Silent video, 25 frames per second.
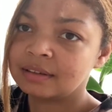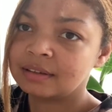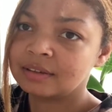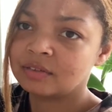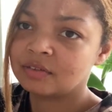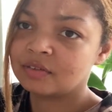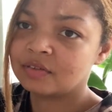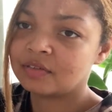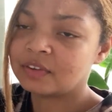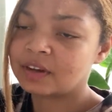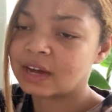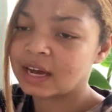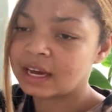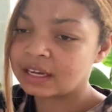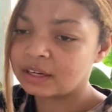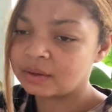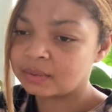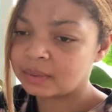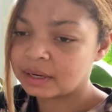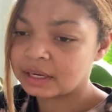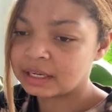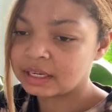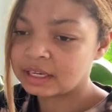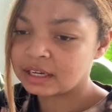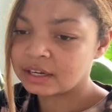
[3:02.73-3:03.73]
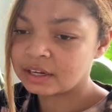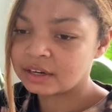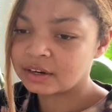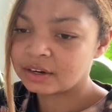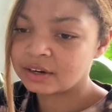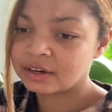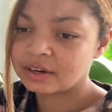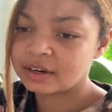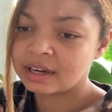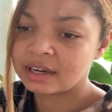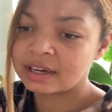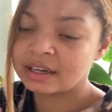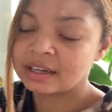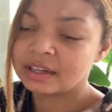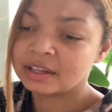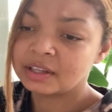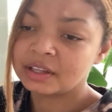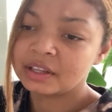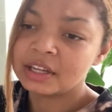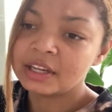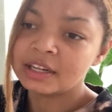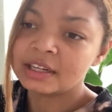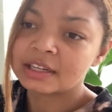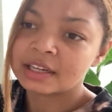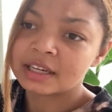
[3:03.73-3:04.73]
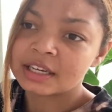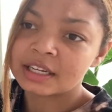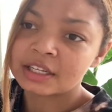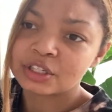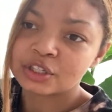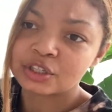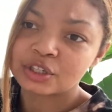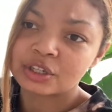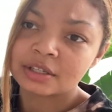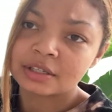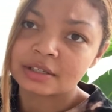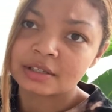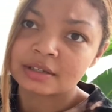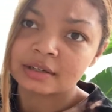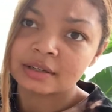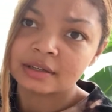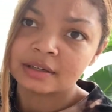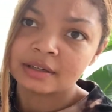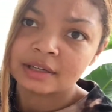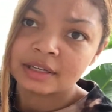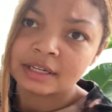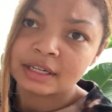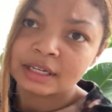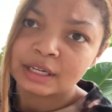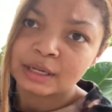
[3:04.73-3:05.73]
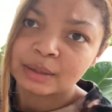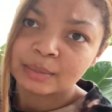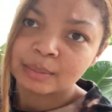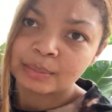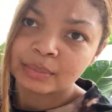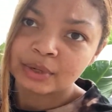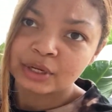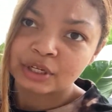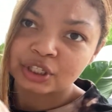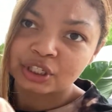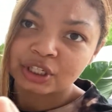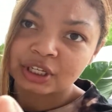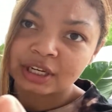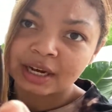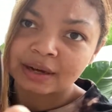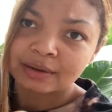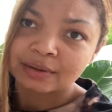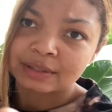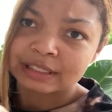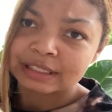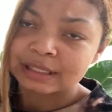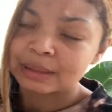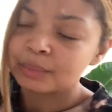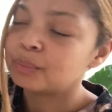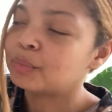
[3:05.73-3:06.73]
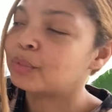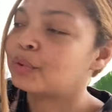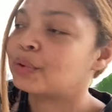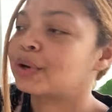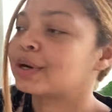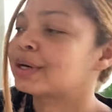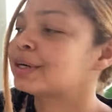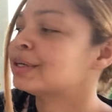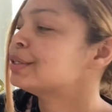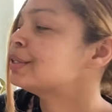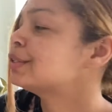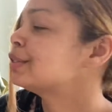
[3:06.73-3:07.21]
vine right here and look, it's just pushing out some more.